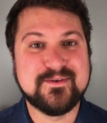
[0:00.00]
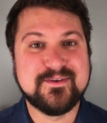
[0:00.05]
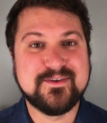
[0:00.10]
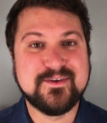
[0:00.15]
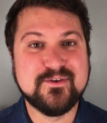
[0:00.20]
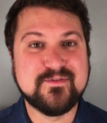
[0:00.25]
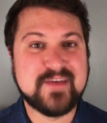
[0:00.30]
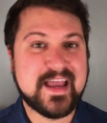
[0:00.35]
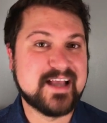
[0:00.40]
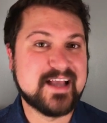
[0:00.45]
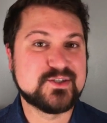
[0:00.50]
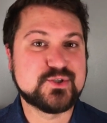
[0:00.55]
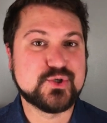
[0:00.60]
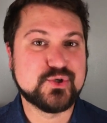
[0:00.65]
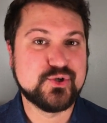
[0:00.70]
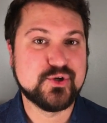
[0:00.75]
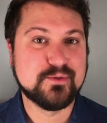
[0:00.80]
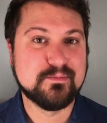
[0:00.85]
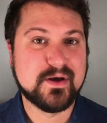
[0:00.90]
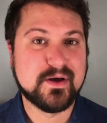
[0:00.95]
you've
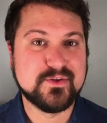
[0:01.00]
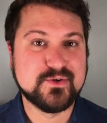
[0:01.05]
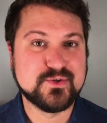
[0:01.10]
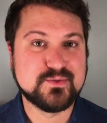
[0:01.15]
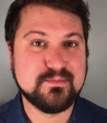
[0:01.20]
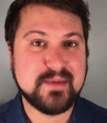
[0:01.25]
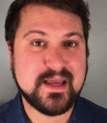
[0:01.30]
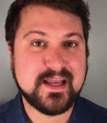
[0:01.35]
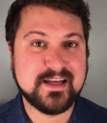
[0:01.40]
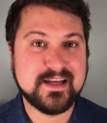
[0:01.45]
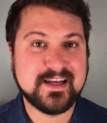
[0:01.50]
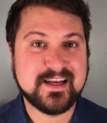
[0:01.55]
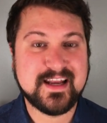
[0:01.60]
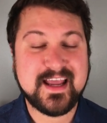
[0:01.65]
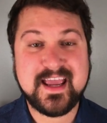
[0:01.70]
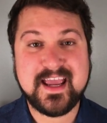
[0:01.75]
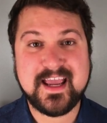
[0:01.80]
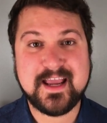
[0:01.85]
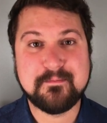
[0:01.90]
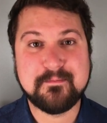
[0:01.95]
answered your mother's maiden
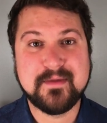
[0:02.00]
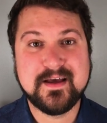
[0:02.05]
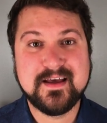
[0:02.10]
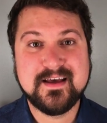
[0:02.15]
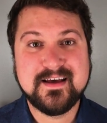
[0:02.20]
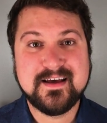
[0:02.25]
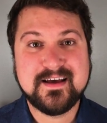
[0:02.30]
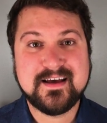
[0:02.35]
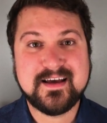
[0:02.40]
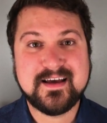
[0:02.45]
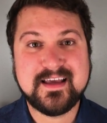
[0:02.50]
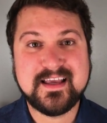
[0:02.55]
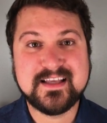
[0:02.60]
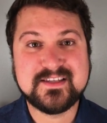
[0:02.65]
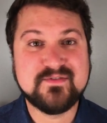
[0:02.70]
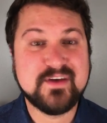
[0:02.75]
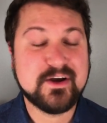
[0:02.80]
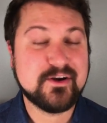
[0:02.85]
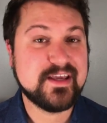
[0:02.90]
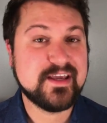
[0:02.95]
name,
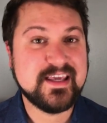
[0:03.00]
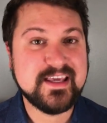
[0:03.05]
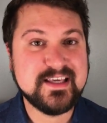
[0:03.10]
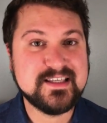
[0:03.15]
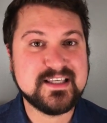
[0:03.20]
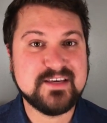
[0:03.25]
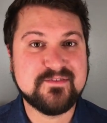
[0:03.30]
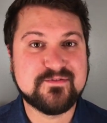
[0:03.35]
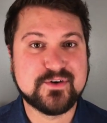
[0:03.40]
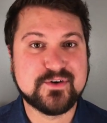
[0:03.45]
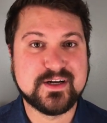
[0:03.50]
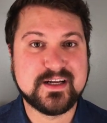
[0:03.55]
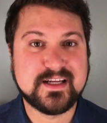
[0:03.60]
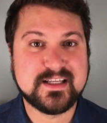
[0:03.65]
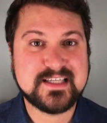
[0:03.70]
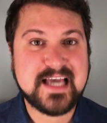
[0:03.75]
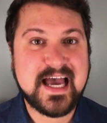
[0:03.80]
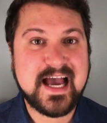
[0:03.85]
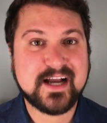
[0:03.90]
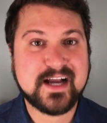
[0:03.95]
it's very easy for an
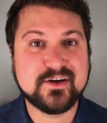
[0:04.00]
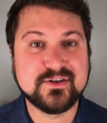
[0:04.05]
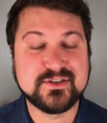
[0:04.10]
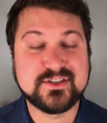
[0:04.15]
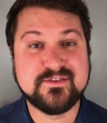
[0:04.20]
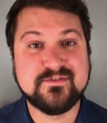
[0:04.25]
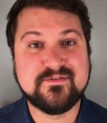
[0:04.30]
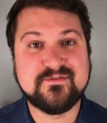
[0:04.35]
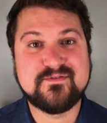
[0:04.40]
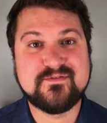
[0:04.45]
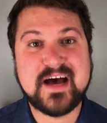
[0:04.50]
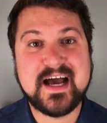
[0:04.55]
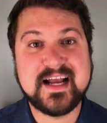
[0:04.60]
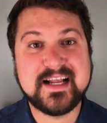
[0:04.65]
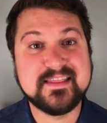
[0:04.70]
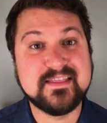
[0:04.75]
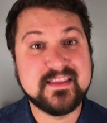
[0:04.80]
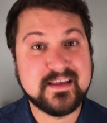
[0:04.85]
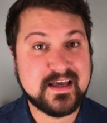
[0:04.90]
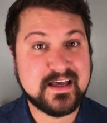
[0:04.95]
attacker to
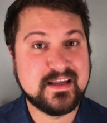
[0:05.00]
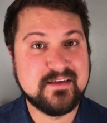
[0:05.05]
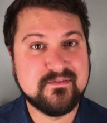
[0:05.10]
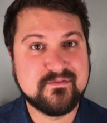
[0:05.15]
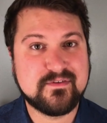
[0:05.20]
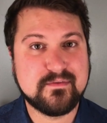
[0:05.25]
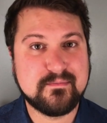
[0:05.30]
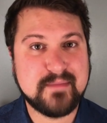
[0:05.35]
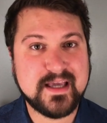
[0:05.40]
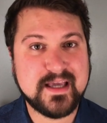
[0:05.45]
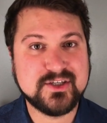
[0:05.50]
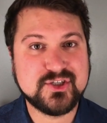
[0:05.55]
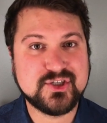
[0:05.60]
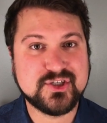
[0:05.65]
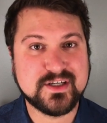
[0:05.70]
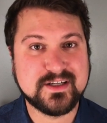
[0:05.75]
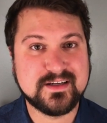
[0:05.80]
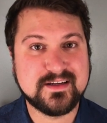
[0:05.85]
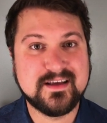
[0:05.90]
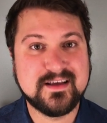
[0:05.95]
find that
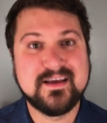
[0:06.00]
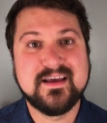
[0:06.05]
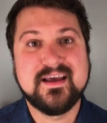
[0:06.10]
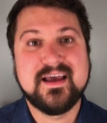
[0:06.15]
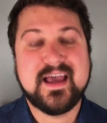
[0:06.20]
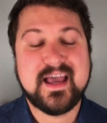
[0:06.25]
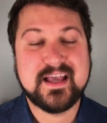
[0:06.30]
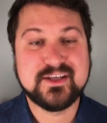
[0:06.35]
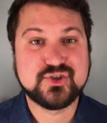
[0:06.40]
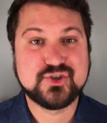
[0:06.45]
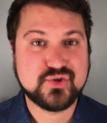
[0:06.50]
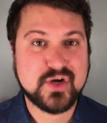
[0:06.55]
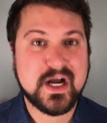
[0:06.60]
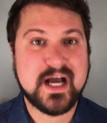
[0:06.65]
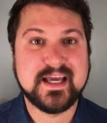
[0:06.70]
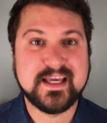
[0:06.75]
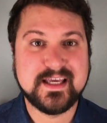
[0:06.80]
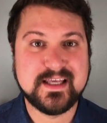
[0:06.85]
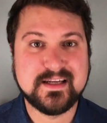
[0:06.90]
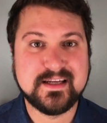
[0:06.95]
information and
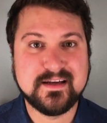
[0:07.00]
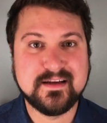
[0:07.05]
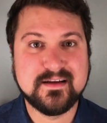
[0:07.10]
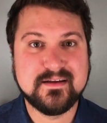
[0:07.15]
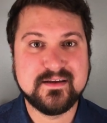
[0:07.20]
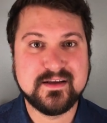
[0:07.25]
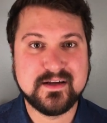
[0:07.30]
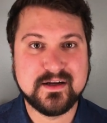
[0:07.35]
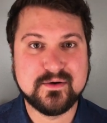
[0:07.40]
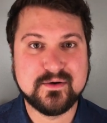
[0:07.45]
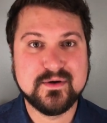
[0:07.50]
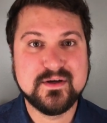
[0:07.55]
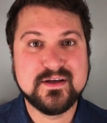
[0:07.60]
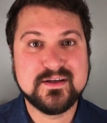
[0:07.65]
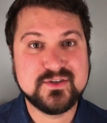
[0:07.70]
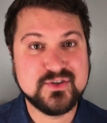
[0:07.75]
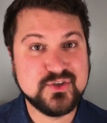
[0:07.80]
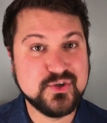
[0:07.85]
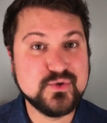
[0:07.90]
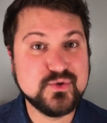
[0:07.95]
try and
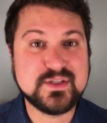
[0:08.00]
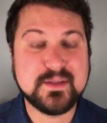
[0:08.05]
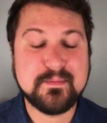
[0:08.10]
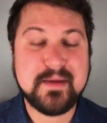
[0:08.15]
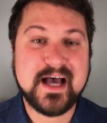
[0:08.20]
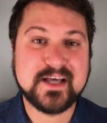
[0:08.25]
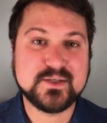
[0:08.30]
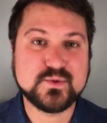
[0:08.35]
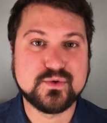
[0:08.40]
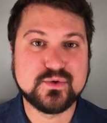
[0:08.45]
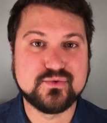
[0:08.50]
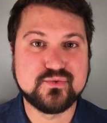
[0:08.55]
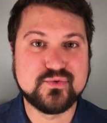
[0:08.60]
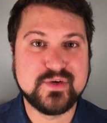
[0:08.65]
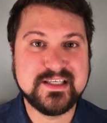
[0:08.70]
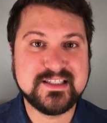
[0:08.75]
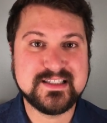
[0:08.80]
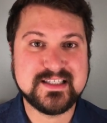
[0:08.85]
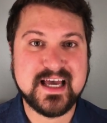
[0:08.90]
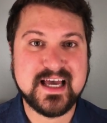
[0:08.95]
use the password
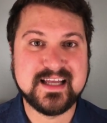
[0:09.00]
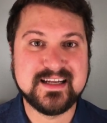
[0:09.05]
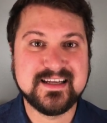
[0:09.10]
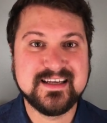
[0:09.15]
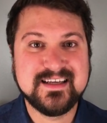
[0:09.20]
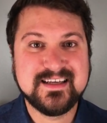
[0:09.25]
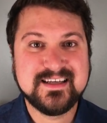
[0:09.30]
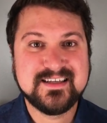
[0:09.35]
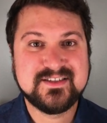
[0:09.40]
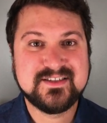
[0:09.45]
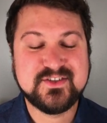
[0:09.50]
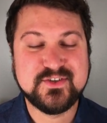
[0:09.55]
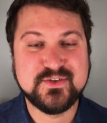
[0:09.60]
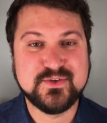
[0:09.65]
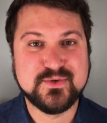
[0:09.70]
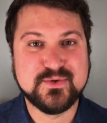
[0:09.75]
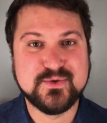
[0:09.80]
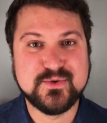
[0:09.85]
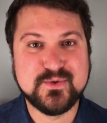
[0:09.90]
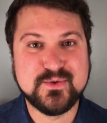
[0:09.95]
reset
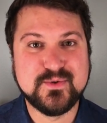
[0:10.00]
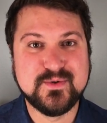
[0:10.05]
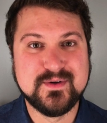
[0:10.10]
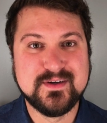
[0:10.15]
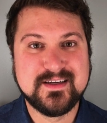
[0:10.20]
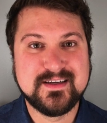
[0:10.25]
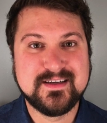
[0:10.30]
to